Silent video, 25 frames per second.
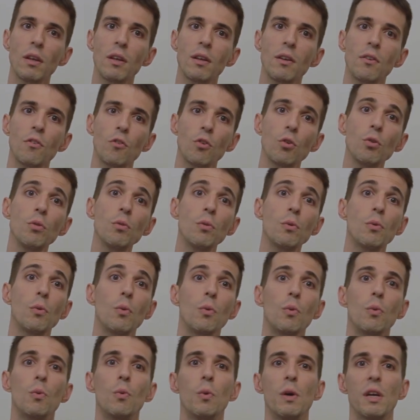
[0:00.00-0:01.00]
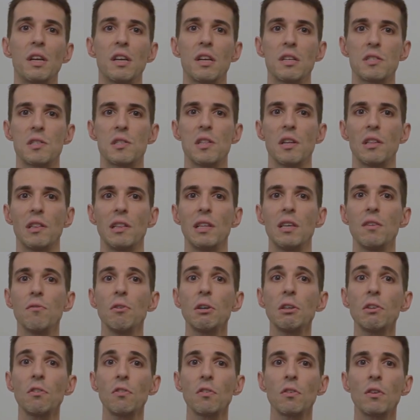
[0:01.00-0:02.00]
So, where does that leave
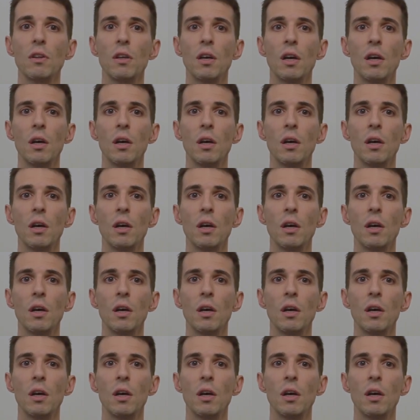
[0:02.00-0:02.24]
us?